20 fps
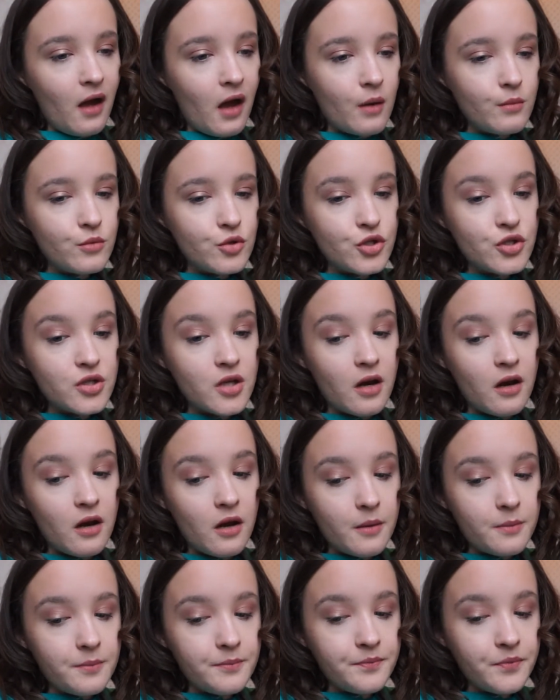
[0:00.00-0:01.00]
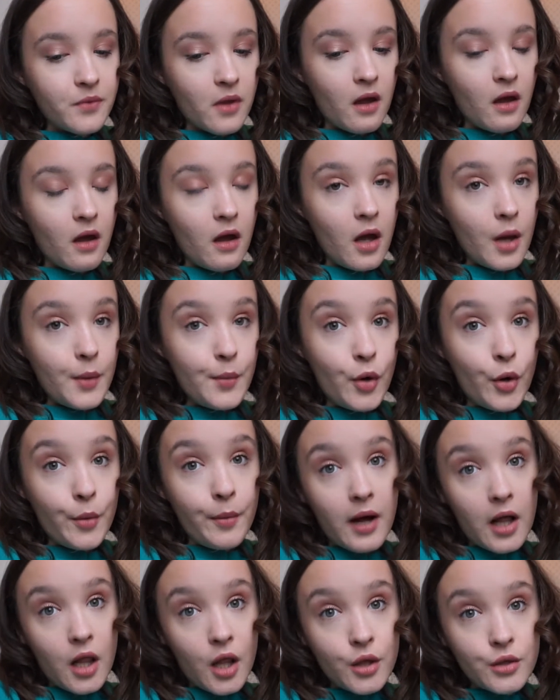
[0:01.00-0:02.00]
I'm just going to put my
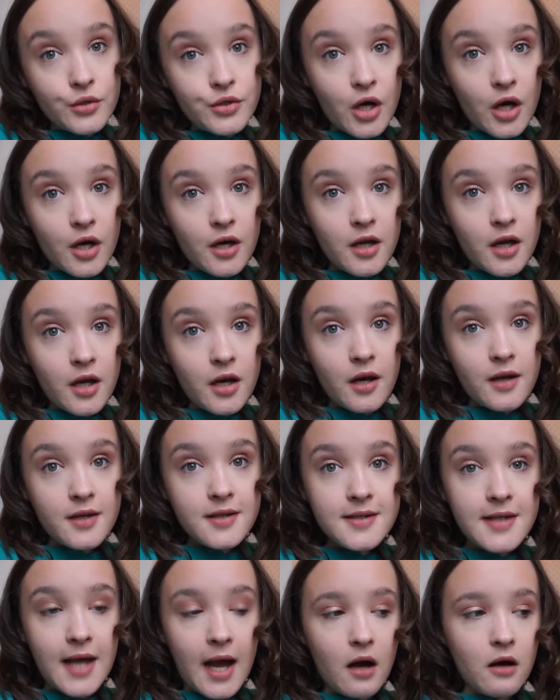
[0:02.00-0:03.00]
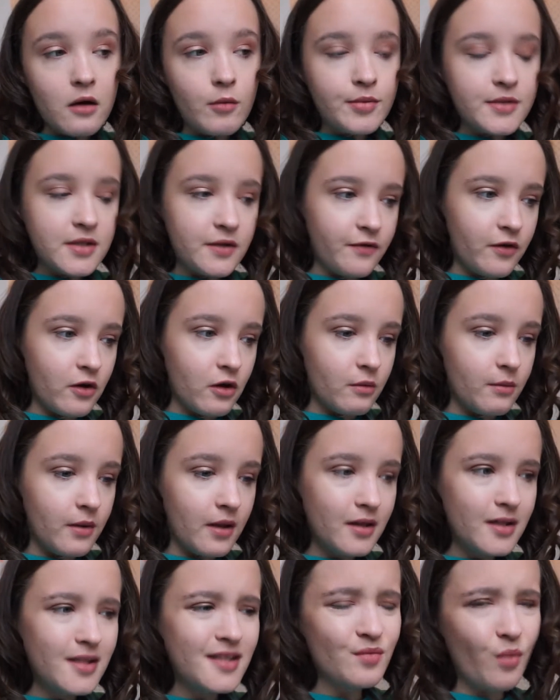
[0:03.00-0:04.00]
clothes on and set up to film at
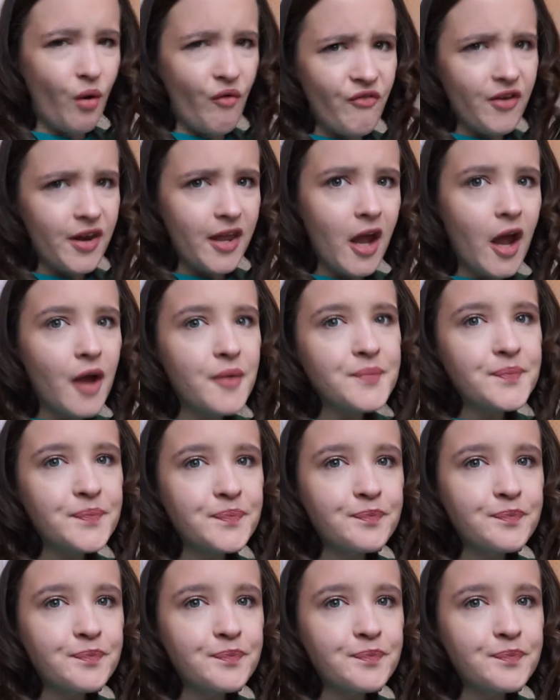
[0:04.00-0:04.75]
least one video.